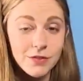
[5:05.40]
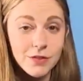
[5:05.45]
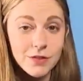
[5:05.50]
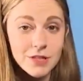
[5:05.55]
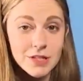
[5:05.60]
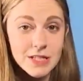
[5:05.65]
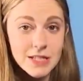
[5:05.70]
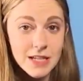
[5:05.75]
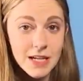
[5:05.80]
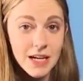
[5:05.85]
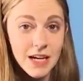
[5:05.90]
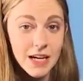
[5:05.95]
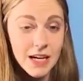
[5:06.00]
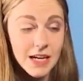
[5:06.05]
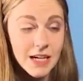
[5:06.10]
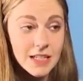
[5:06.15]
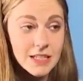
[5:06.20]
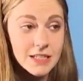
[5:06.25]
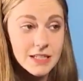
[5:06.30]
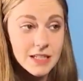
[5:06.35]
first
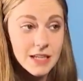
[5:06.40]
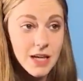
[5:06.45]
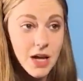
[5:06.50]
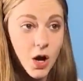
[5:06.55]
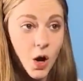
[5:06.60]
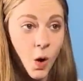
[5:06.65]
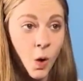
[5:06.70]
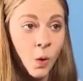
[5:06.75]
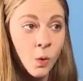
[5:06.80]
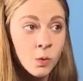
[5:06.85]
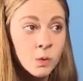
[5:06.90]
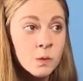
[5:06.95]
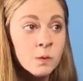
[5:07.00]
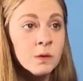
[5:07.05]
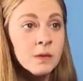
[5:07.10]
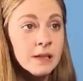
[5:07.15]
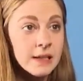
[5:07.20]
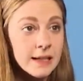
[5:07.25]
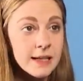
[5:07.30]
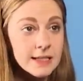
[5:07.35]
scene. It's the
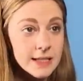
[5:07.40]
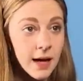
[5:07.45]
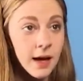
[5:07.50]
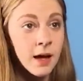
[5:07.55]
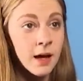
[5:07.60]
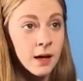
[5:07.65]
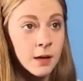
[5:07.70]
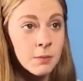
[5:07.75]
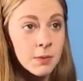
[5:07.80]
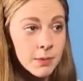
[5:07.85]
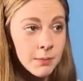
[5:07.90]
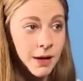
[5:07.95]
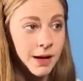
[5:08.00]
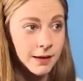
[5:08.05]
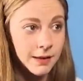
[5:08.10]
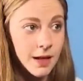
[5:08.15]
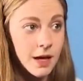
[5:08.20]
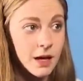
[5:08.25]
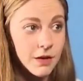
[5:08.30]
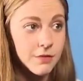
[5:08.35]
only time in
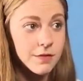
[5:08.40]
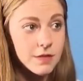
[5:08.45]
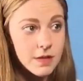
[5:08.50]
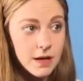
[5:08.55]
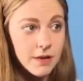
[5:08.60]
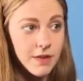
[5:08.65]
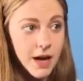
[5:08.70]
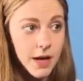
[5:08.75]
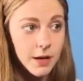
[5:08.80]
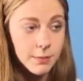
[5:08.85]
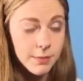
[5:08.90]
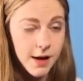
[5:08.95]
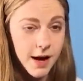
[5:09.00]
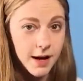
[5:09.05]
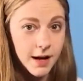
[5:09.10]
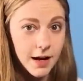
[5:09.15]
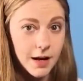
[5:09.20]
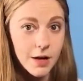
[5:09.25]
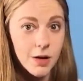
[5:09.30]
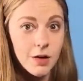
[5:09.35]
my life that I've had a
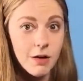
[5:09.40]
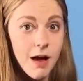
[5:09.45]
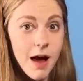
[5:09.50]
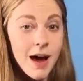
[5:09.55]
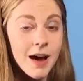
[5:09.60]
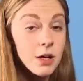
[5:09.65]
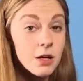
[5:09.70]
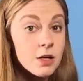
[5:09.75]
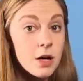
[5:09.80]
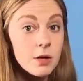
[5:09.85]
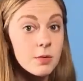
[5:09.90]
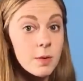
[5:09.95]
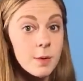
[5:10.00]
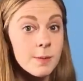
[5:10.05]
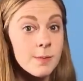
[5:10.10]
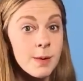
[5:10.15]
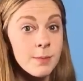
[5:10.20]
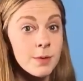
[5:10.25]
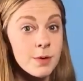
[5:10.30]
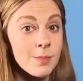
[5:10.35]
blackout. I could not
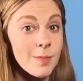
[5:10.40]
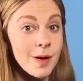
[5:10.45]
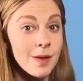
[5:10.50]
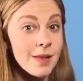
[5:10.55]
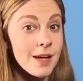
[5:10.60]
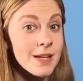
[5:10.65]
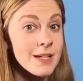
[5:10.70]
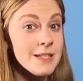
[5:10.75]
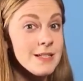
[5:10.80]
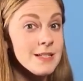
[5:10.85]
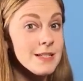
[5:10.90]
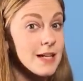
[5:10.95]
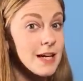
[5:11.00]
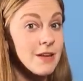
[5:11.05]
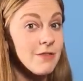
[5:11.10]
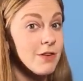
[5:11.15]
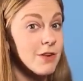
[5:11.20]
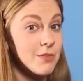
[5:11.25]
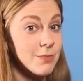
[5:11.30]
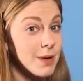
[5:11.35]
remember my lines,
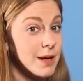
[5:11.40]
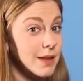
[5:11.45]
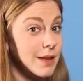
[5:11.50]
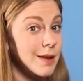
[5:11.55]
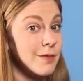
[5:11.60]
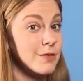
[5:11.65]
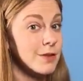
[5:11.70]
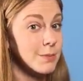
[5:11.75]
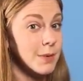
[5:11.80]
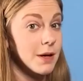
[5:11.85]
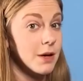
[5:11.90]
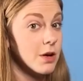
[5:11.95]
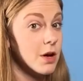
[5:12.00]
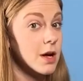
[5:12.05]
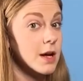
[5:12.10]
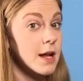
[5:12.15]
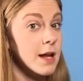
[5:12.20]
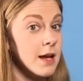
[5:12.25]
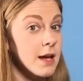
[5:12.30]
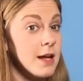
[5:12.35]
even if my life depended
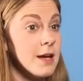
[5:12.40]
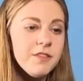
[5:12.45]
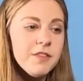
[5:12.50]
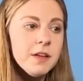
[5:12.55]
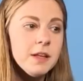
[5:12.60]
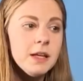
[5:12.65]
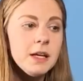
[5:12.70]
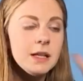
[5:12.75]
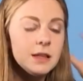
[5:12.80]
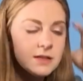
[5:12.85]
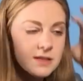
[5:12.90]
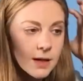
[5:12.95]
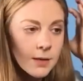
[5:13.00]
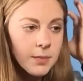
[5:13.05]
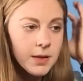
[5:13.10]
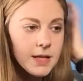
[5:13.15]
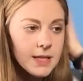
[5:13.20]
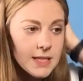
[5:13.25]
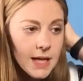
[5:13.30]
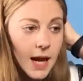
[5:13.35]
on it. It felt like
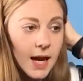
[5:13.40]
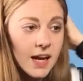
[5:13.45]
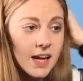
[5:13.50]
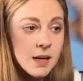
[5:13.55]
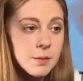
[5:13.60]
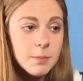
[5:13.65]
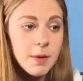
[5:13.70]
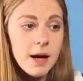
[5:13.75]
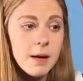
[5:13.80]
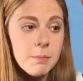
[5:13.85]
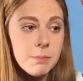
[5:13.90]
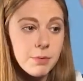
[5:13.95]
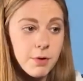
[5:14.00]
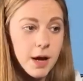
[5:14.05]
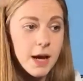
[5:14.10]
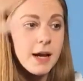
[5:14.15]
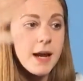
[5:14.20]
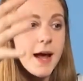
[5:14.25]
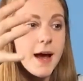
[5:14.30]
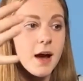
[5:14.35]
somebody taken my
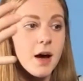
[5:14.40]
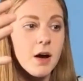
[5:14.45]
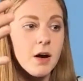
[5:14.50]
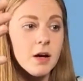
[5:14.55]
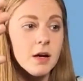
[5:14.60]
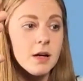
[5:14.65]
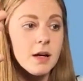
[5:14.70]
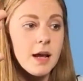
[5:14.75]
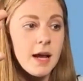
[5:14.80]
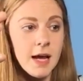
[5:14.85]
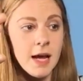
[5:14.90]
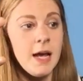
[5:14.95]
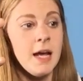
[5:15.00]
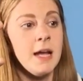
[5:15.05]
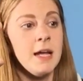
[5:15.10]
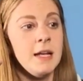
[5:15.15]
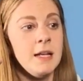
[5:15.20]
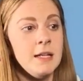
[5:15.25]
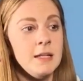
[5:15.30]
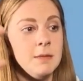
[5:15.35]
brain out
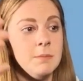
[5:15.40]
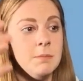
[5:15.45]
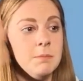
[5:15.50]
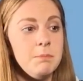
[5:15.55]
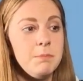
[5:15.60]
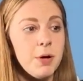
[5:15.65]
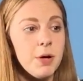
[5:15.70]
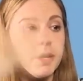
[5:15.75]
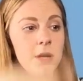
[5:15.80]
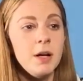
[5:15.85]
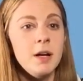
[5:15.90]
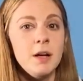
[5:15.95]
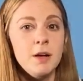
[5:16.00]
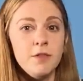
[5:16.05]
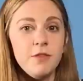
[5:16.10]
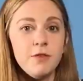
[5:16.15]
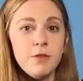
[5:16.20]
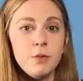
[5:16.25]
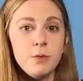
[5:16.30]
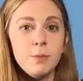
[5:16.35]
and put it in
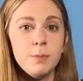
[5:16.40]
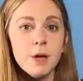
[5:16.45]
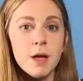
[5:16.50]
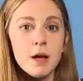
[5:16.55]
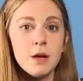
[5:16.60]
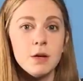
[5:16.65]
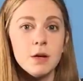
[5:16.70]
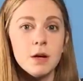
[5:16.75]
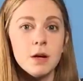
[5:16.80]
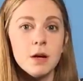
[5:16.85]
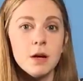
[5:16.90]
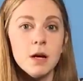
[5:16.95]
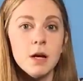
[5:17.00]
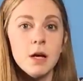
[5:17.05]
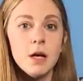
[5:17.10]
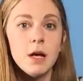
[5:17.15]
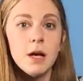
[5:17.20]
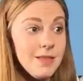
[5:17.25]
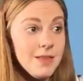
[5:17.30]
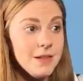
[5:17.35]
a food blender
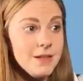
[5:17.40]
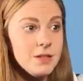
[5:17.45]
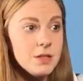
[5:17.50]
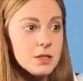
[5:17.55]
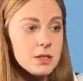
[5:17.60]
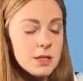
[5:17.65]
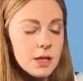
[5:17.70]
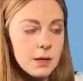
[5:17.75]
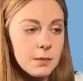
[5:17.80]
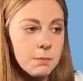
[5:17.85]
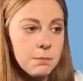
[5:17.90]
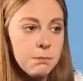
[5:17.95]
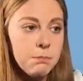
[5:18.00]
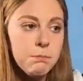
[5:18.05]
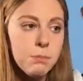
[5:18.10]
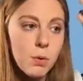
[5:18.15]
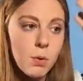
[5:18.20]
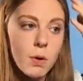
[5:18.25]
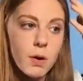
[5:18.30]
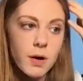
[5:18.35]
and then just like
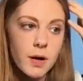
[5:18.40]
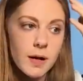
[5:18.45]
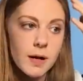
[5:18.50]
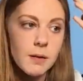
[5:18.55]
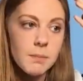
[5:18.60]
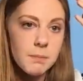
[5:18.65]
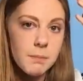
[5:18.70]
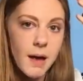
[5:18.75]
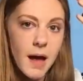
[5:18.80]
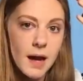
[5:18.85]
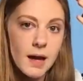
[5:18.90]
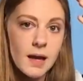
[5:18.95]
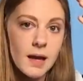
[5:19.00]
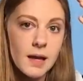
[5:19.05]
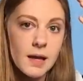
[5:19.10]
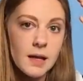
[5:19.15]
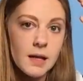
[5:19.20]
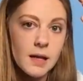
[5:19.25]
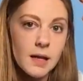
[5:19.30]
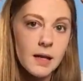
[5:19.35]
poured it back
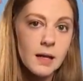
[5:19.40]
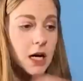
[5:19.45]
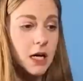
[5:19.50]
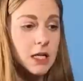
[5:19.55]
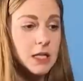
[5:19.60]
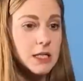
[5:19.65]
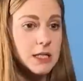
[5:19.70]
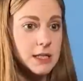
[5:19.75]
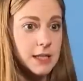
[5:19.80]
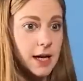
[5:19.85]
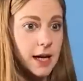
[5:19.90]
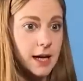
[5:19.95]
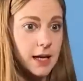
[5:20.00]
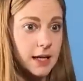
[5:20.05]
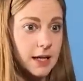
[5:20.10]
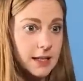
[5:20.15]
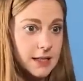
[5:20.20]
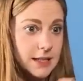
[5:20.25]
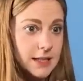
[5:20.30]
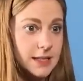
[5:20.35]
in. I got on
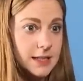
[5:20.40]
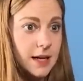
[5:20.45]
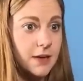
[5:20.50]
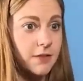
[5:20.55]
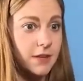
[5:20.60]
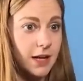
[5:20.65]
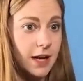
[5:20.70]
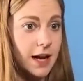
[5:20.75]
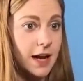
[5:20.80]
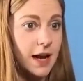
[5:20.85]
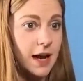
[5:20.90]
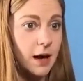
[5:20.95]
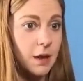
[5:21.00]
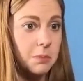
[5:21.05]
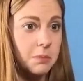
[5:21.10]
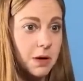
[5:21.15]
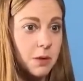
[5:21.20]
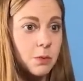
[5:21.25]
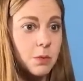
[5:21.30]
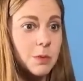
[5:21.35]
set at 7
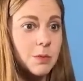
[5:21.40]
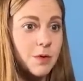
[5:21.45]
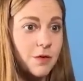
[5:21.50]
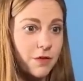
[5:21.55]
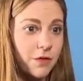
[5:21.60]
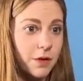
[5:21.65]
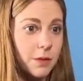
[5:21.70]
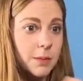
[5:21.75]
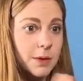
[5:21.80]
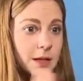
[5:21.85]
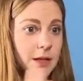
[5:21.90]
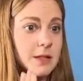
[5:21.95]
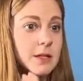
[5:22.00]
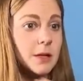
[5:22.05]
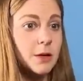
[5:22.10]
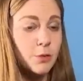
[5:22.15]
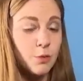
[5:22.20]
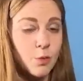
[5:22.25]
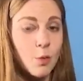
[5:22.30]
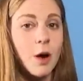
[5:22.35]
a.m. and we were filming
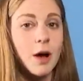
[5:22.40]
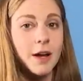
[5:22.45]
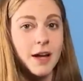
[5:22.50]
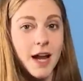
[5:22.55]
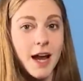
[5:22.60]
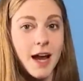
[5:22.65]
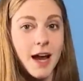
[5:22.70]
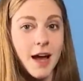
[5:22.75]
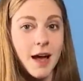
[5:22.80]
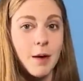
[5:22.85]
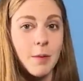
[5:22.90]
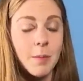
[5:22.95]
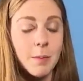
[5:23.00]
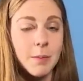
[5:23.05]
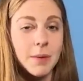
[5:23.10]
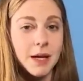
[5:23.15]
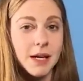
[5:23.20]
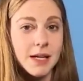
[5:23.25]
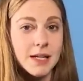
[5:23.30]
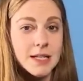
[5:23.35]
until 1
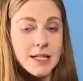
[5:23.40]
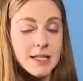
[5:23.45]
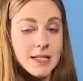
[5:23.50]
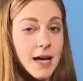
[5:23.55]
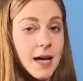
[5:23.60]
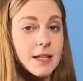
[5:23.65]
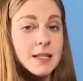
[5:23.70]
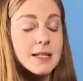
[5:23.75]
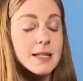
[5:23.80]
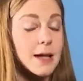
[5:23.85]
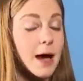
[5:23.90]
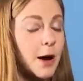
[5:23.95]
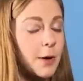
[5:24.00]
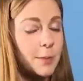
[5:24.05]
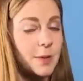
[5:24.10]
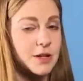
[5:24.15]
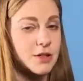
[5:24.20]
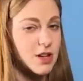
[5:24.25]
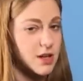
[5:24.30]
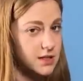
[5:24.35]
a.m. because that's how
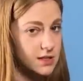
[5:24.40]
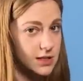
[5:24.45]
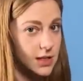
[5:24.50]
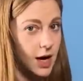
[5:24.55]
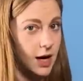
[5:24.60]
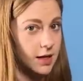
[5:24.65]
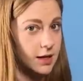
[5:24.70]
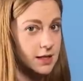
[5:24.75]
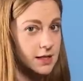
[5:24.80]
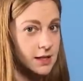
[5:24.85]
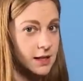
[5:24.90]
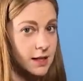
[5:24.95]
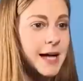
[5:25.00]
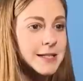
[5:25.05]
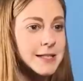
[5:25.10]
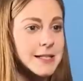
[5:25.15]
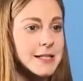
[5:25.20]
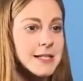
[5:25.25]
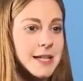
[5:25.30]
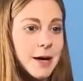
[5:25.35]
much I sucked.
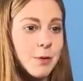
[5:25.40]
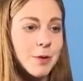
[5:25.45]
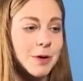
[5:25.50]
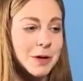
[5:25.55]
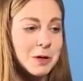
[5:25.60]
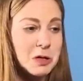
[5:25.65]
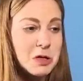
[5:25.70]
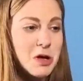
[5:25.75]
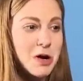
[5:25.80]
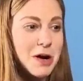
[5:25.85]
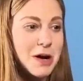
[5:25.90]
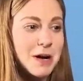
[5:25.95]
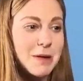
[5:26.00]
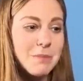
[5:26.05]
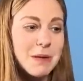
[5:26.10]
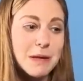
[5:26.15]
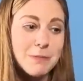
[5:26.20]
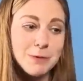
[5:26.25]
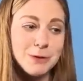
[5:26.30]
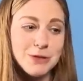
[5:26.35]
As the day went along,
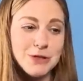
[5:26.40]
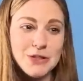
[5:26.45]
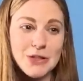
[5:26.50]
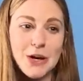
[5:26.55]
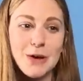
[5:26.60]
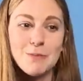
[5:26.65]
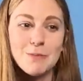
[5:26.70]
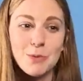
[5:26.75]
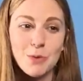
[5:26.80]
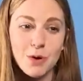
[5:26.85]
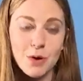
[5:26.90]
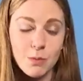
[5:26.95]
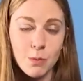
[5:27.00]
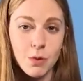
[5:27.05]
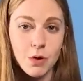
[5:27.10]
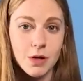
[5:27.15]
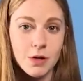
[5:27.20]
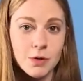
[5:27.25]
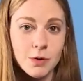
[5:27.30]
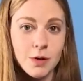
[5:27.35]
people just got more and
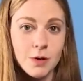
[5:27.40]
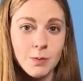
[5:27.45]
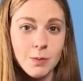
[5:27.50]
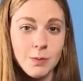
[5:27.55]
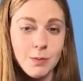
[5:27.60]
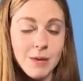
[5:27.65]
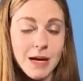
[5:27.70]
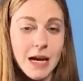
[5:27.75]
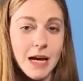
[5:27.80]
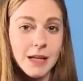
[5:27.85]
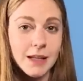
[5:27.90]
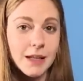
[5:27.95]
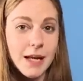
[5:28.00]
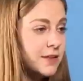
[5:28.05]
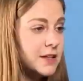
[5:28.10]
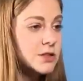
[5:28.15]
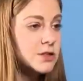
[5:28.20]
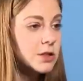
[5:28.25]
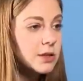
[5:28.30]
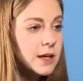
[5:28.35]
more annoyed with me. And
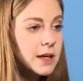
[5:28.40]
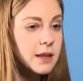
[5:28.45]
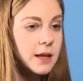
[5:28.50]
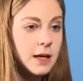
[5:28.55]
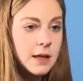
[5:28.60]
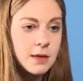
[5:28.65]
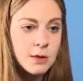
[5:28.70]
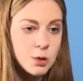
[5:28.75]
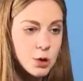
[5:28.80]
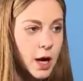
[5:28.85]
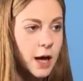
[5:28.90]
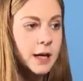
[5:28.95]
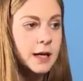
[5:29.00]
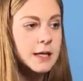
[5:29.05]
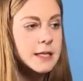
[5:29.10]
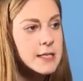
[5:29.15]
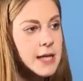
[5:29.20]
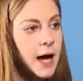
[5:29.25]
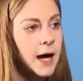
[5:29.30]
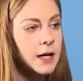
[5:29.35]
eventually like the
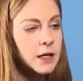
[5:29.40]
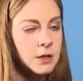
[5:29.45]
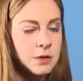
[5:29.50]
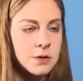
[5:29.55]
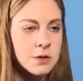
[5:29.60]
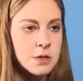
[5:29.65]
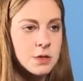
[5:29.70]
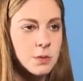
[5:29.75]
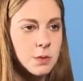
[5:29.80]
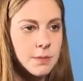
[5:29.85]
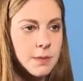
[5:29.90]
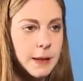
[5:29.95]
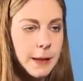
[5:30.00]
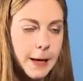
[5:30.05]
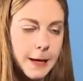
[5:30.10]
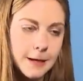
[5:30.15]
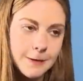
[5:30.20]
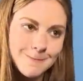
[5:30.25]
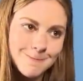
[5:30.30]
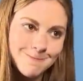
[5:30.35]
Chinese actors would be
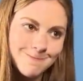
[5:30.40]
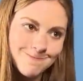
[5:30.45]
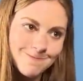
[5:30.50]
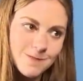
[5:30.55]
like,